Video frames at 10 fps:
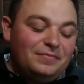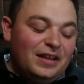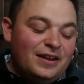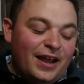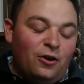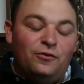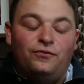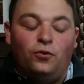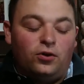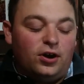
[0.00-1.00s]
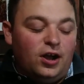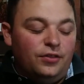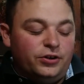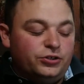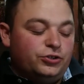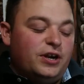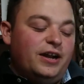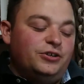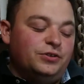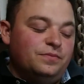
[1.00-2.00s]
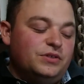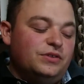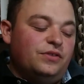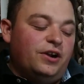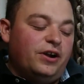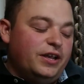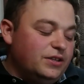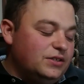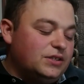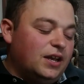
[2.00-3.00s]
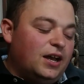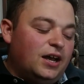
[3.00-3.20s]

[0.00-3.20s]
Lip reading: Now, for other stratagems, there is